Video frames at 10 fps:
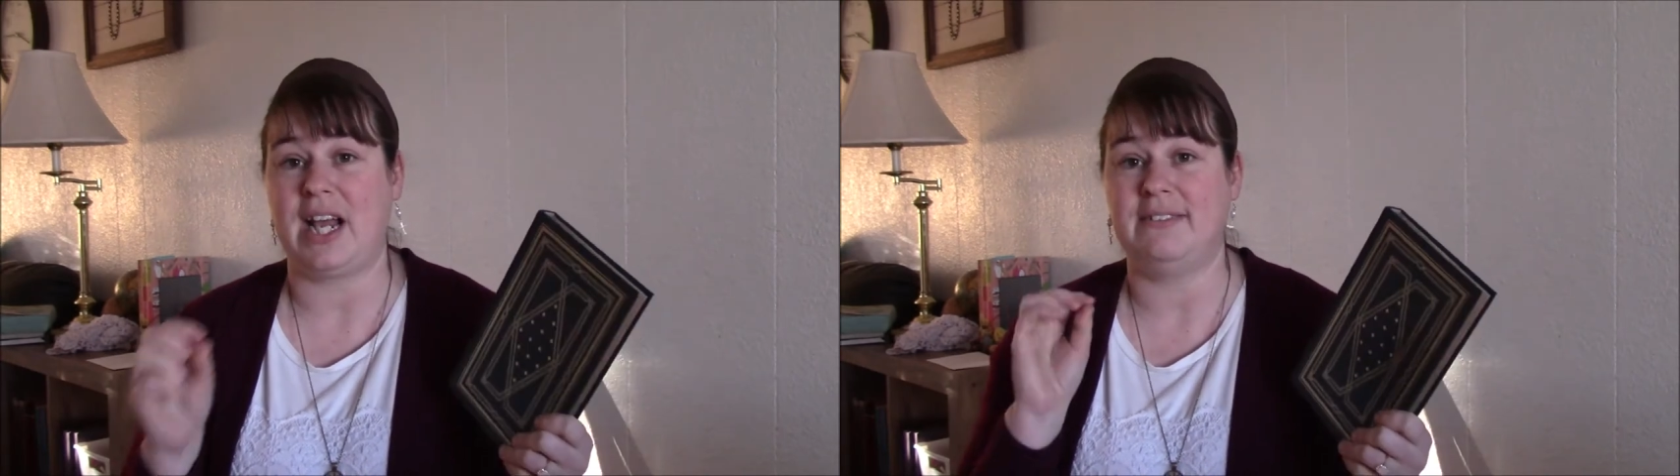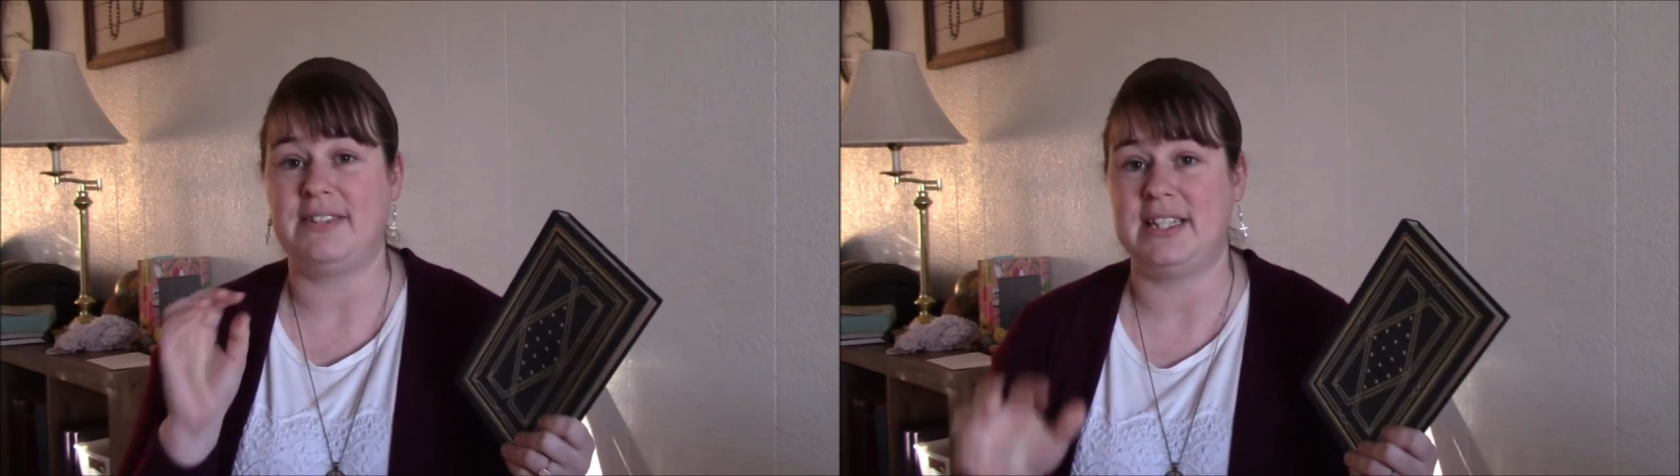
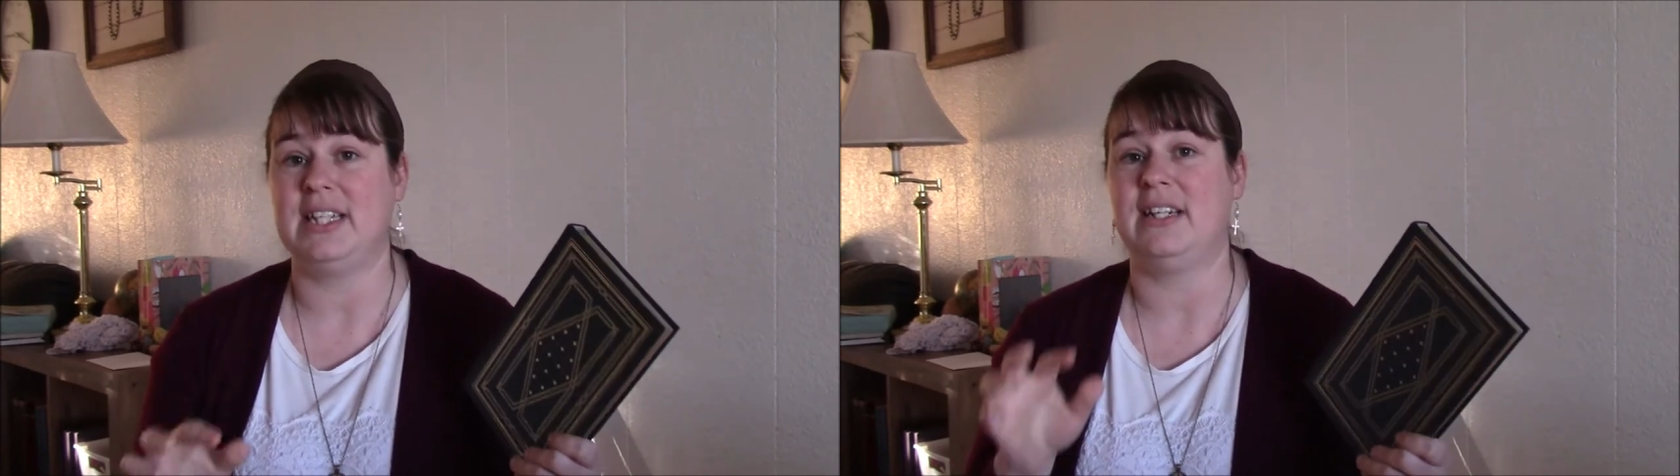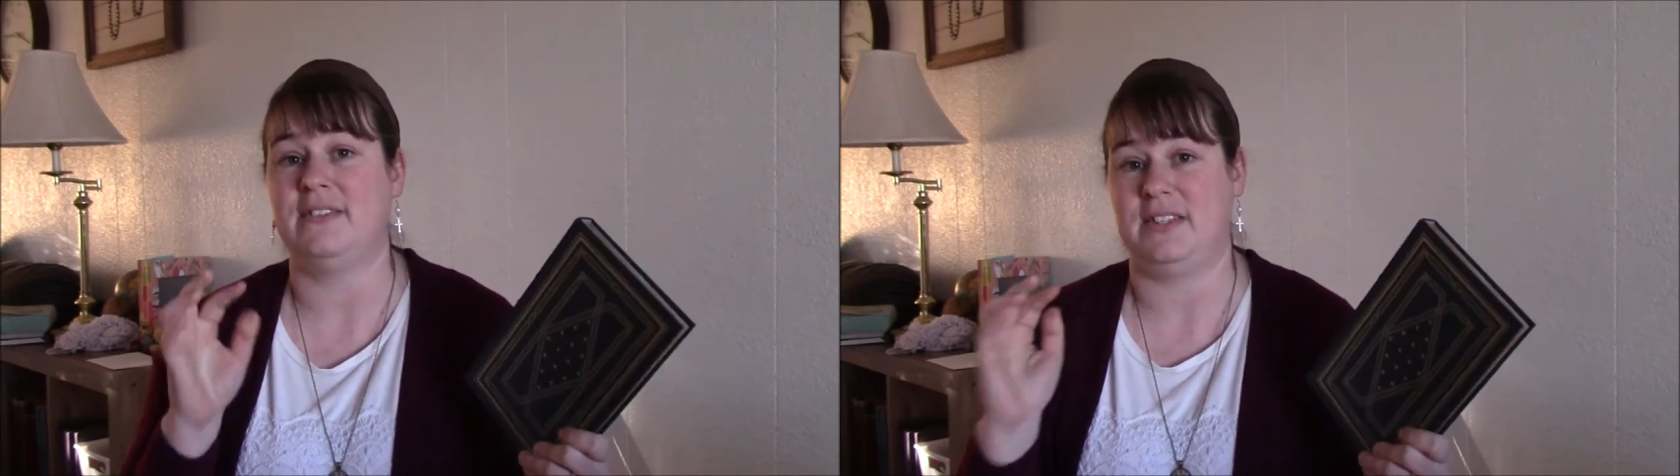I've
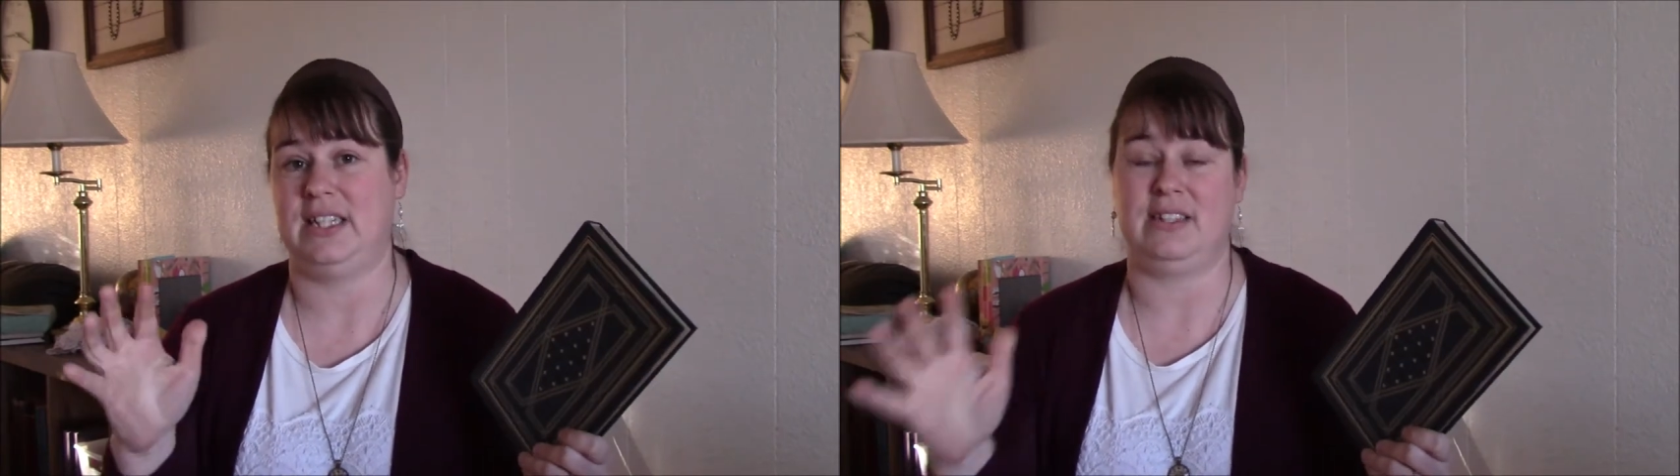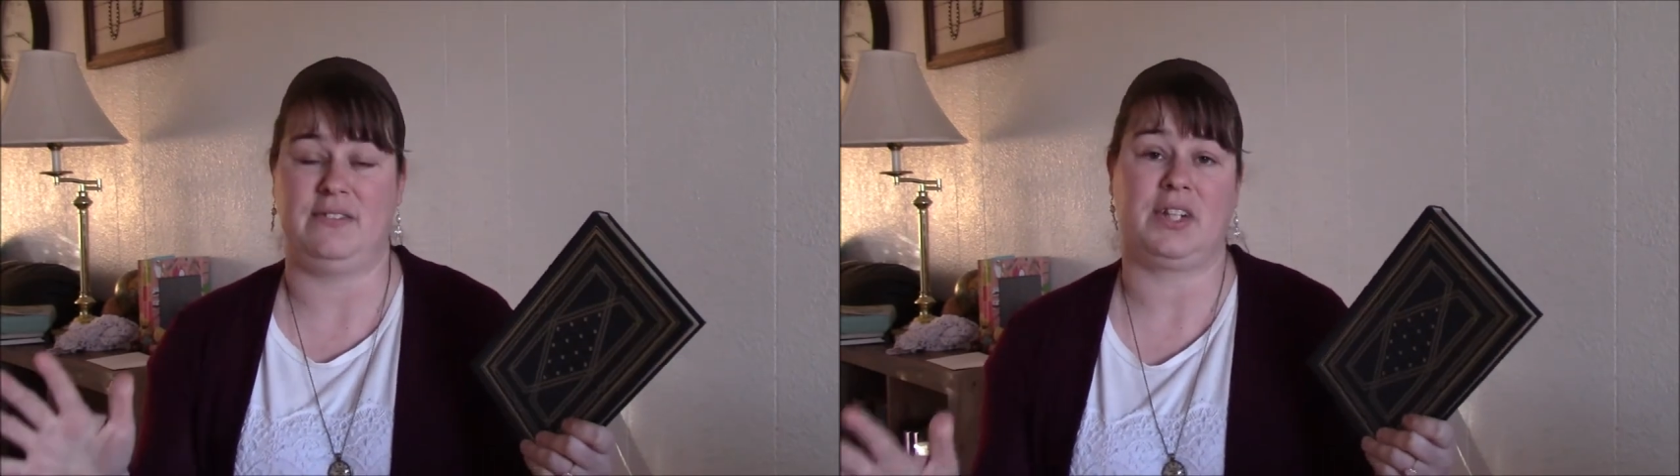seen of Saint